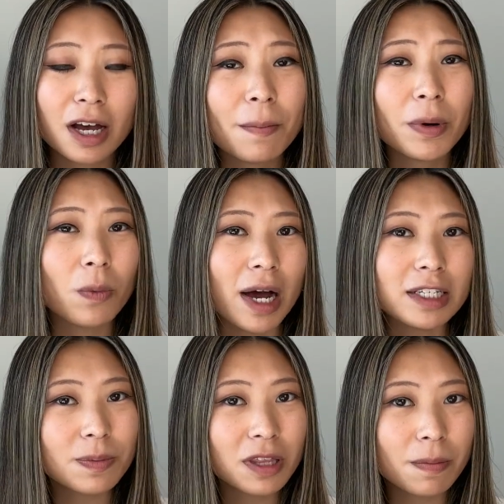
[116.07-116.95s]
but why
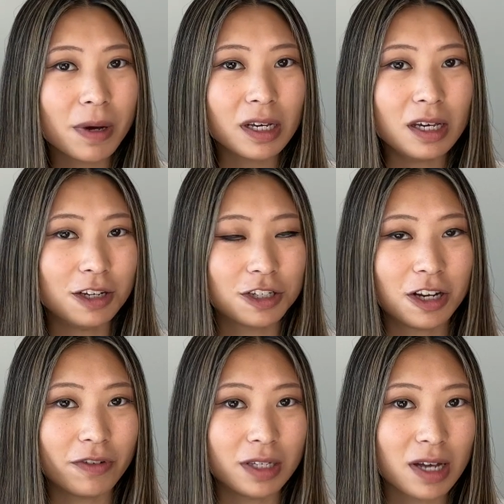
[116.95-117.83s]
spend the money each and
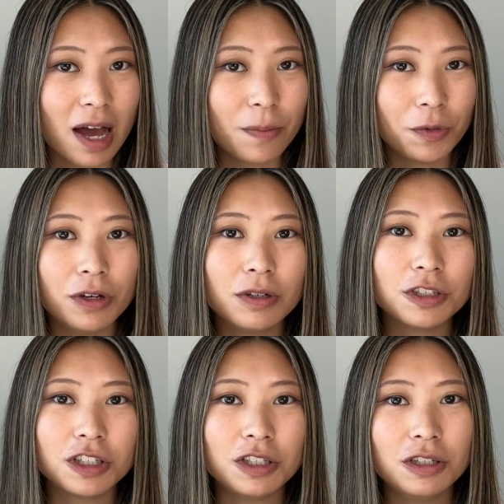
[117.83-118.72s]
every time when you could
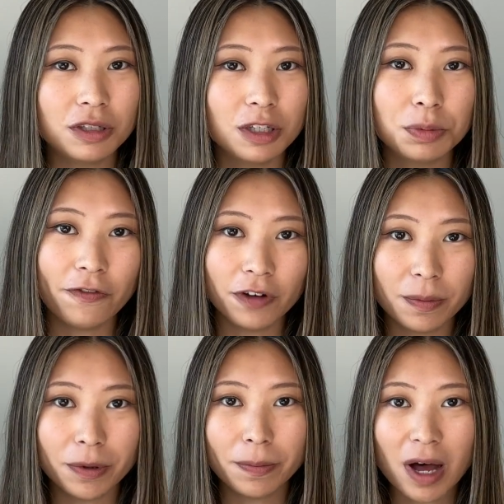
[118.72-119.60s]
just use these
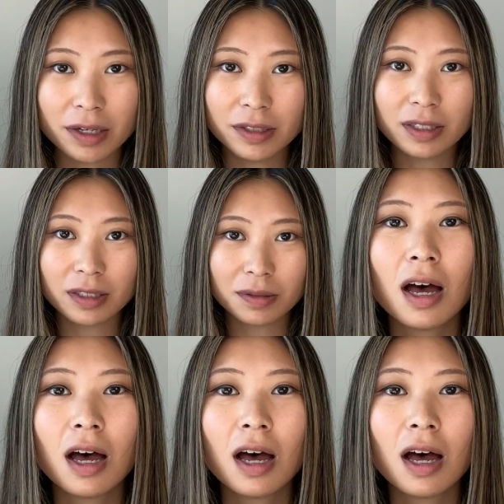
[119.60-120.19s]
refillable bottles?